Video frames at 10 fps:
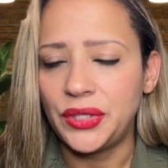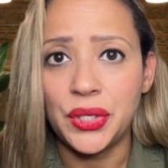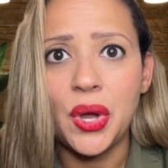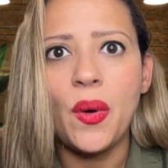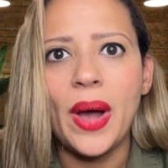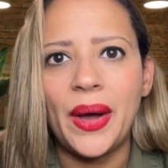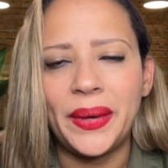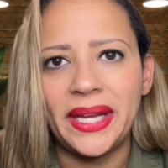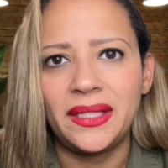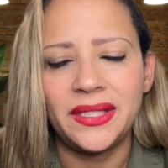go out
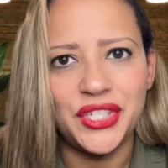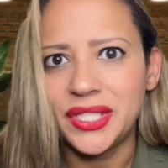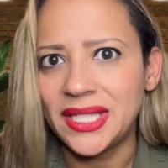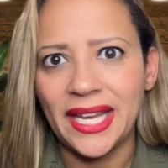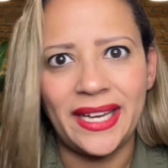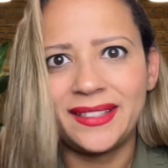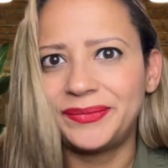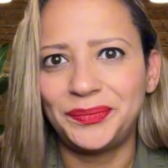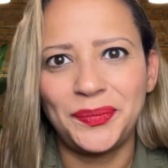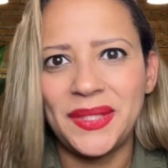and just like
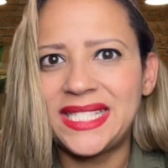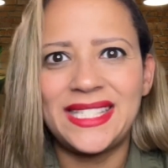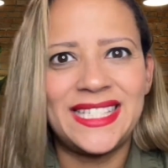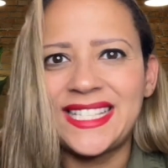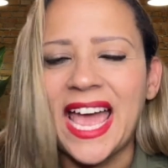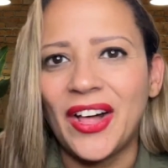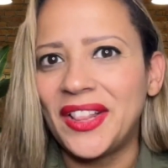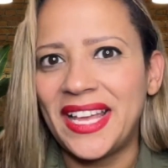sell